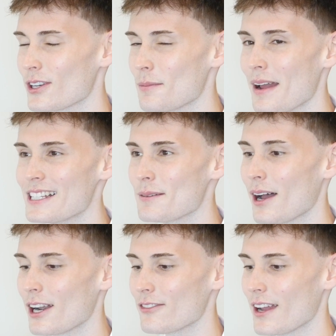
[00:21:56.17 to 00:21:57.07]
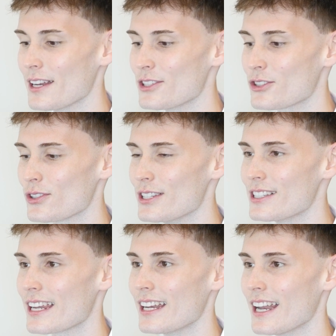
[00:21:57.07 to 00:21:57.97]
an amazing part of our industry is
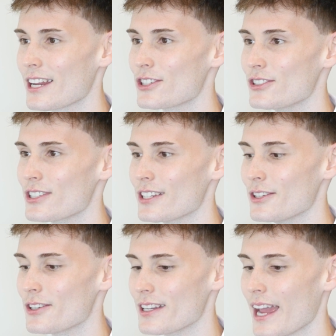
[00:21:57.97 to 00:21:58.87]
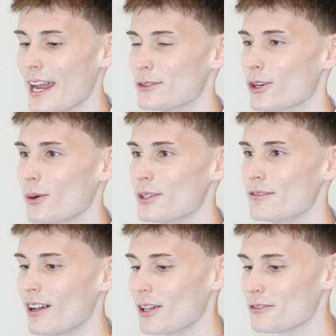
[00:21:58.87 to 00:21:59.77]
the connections that you can gain, grow, and
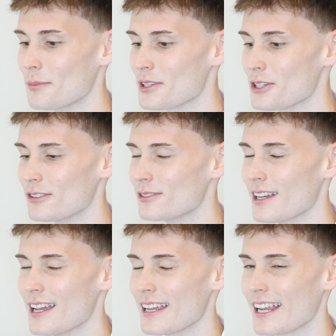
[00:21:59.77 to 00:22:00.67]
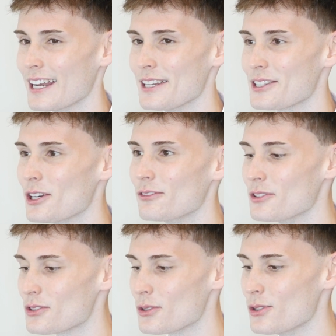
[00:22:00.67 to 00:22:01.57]
develop. For myself, gaining yourself and
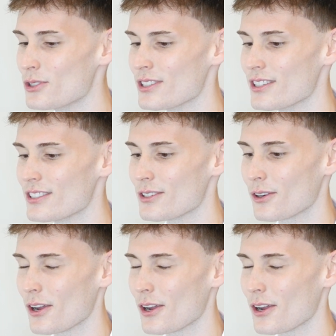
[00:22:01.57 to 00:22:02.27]
Susan is not